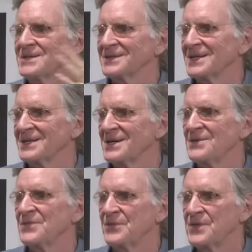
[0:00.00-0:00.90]
They love the
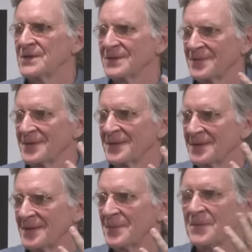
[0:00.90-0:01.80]
field of the Dalai
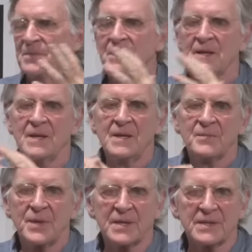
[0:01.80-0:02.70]
Lama.
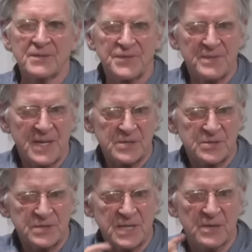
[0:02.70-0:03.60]
But if they manage to
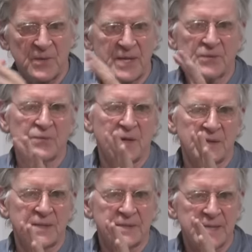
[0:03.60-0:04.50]
stay awake throughout the
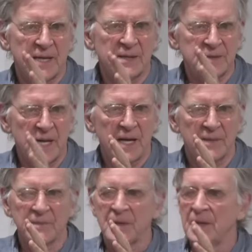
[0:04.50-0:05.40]
entire
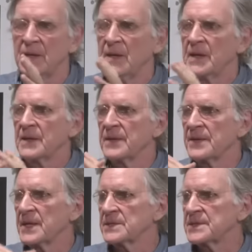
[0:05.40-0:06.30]
time, they
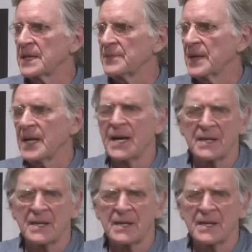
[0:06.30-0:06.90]
then say, but I had a